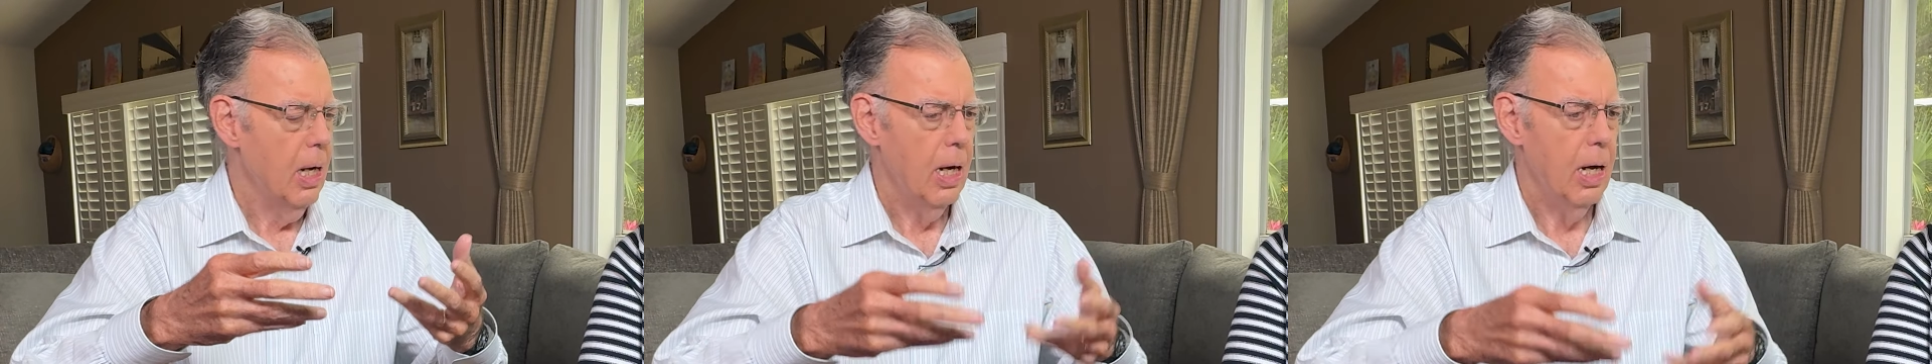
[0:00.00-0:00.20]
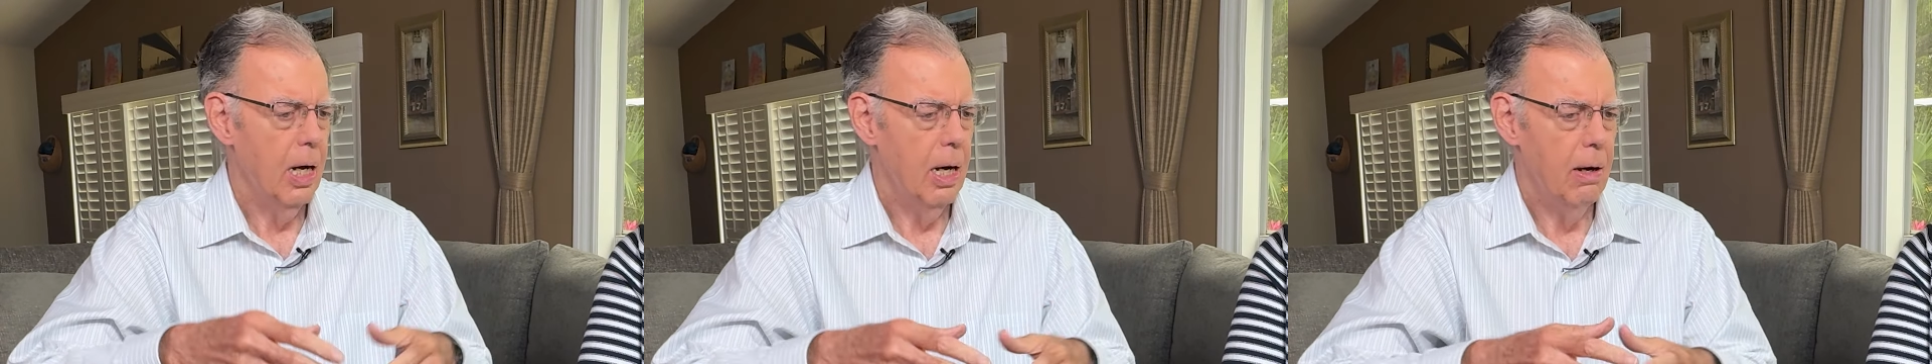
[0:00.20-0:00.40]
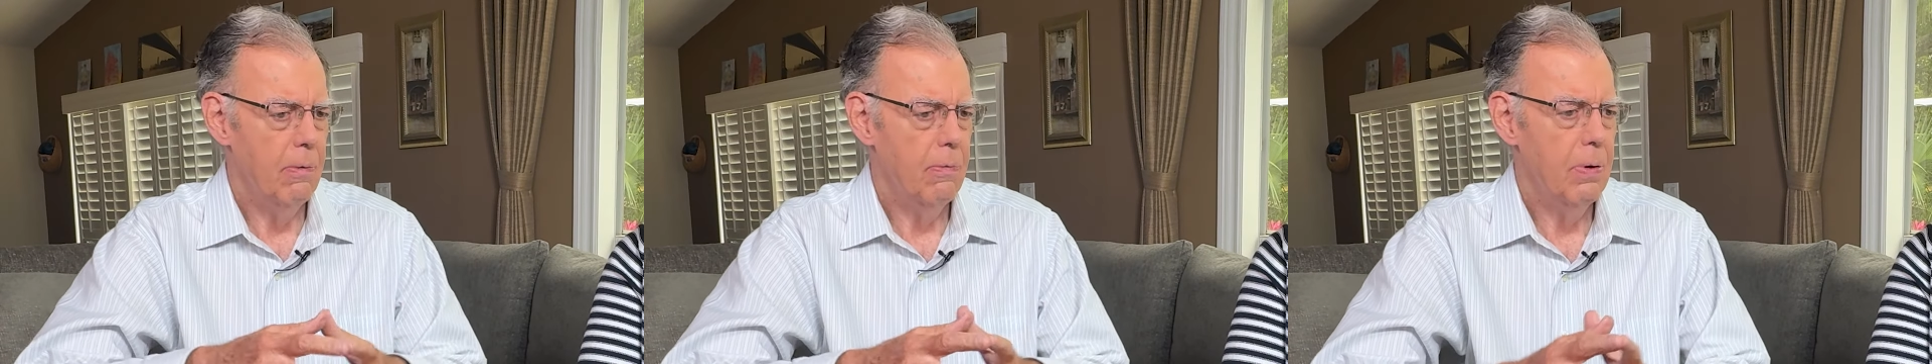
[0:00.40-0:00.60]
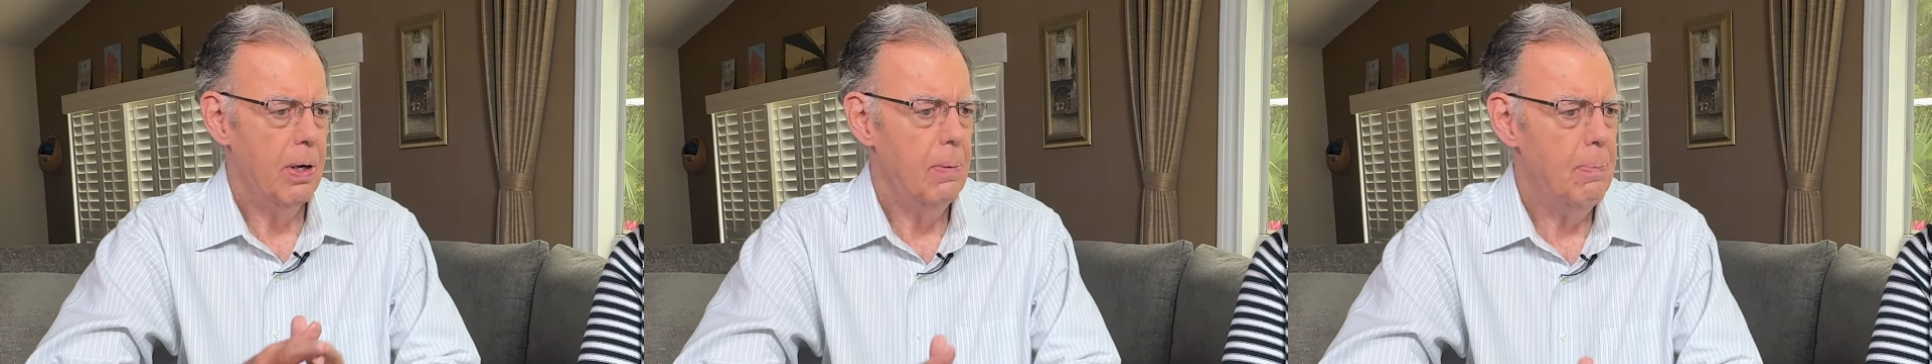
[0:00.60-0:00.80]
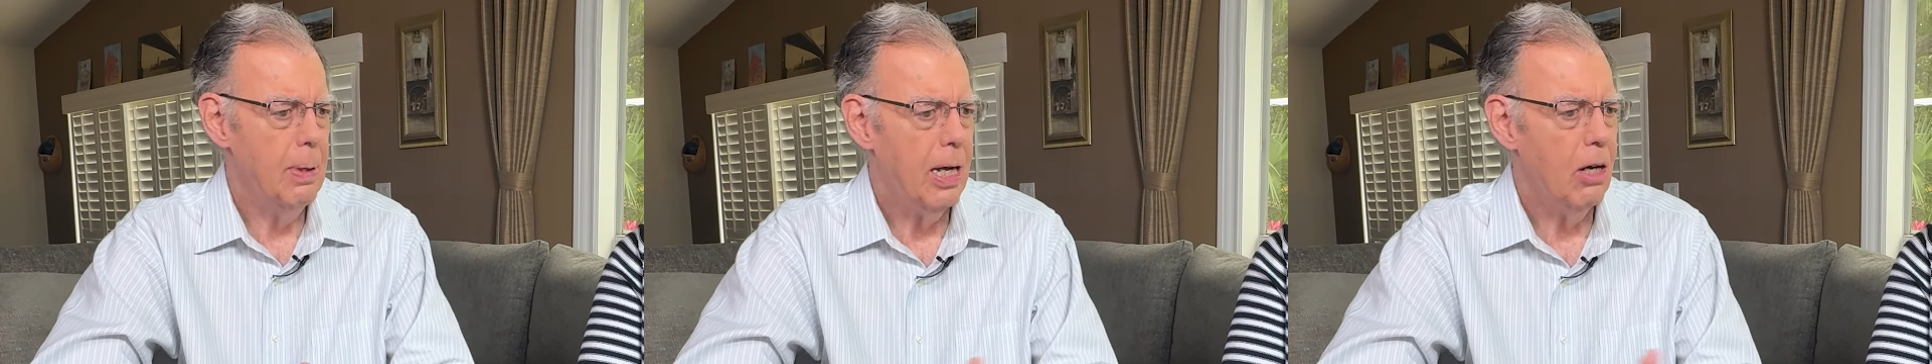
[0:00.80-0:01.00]
uh,
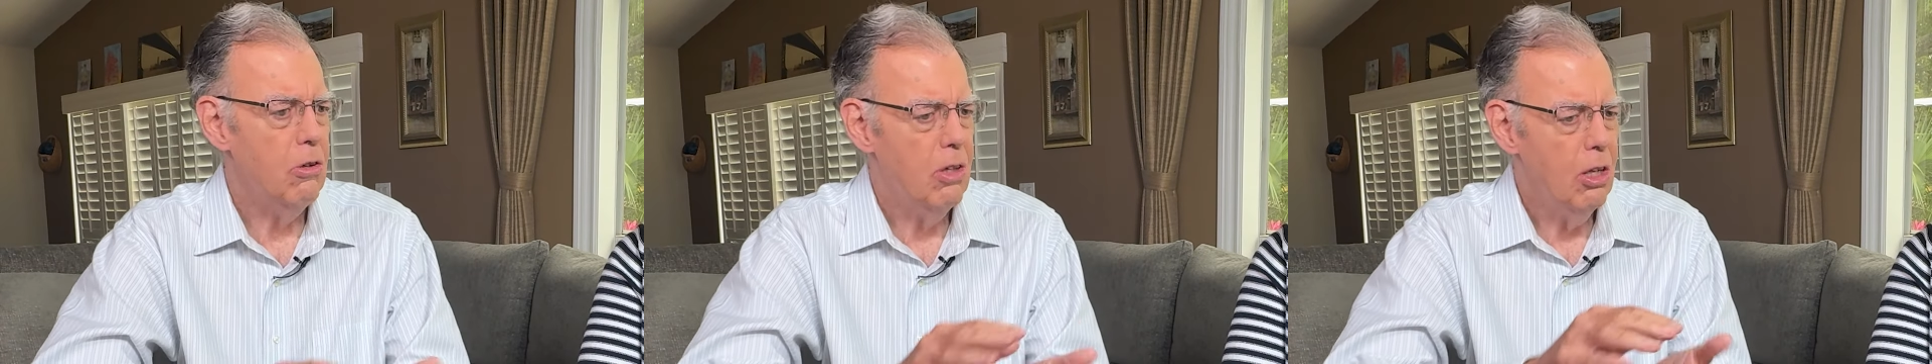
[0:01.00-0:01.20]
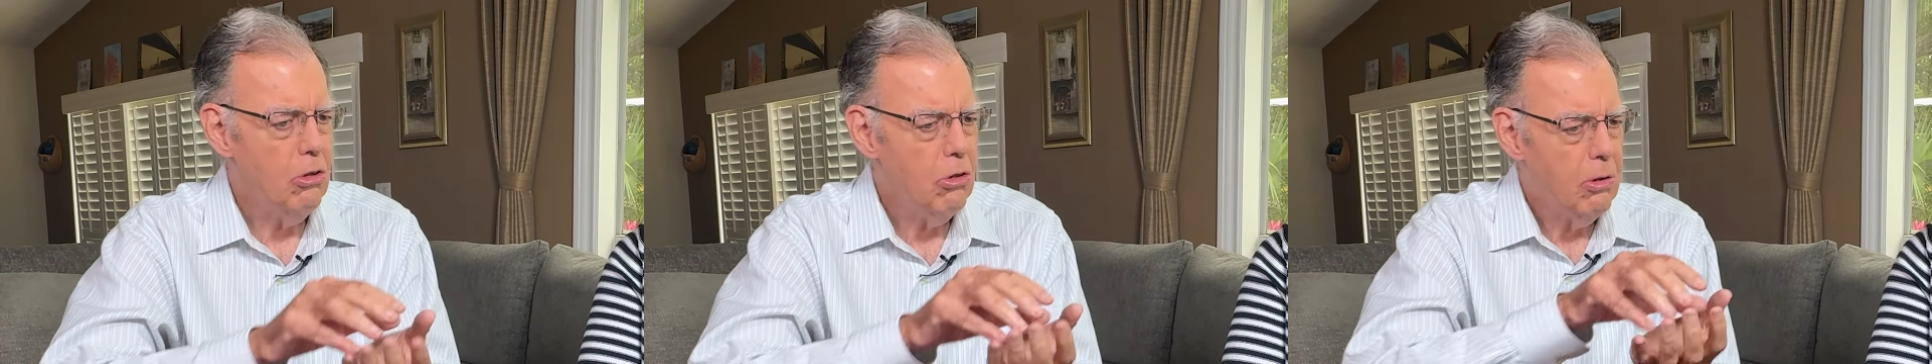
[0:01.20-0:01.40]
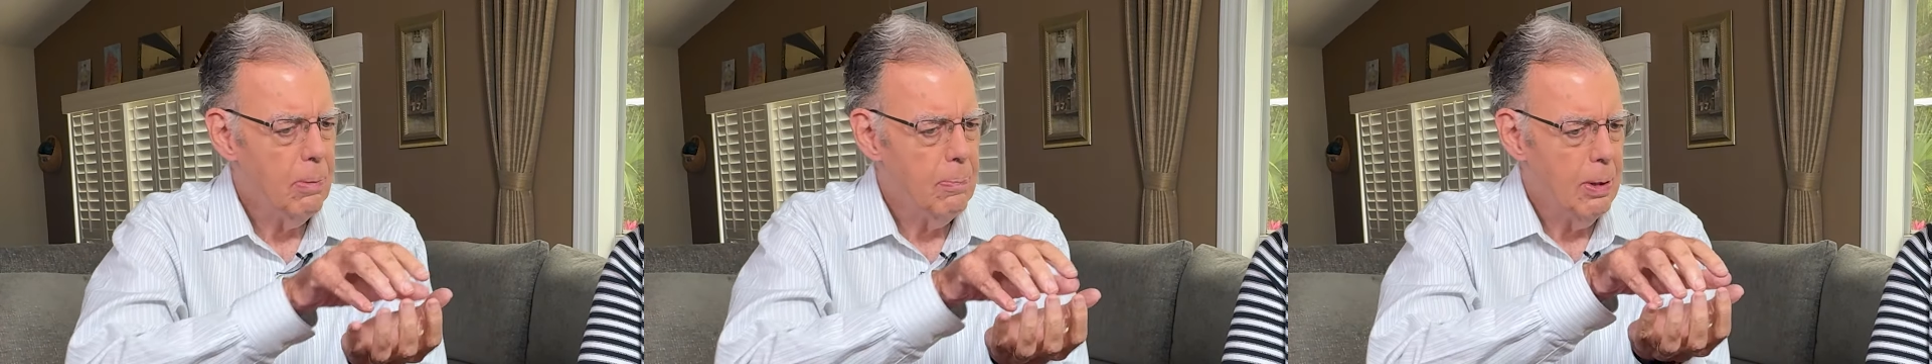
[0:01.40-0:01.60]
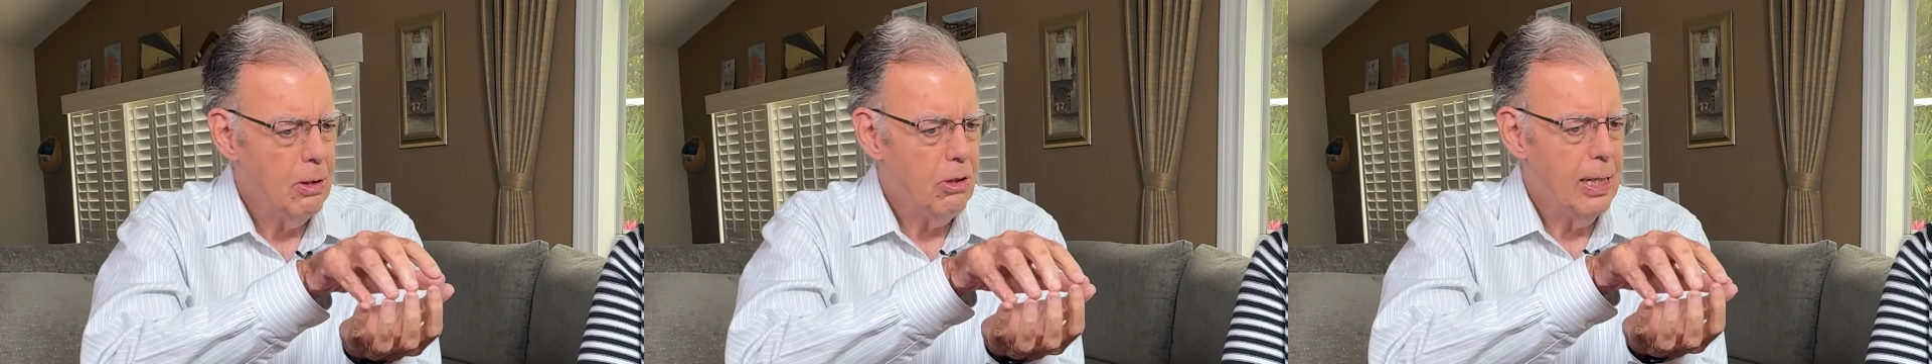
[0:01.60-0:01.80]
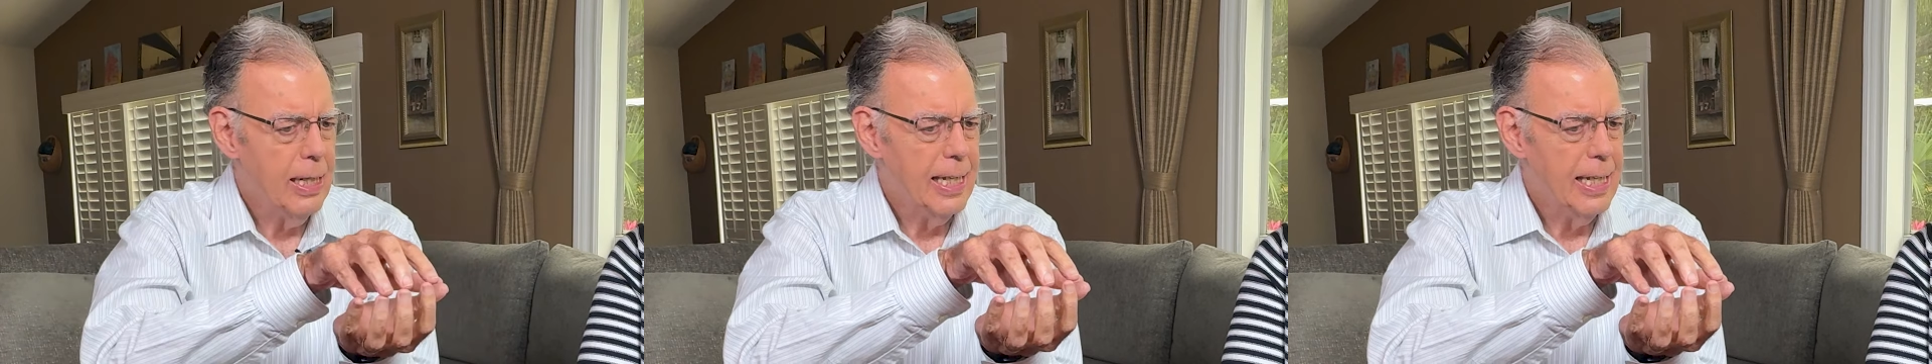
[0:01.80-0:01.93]
because this is basically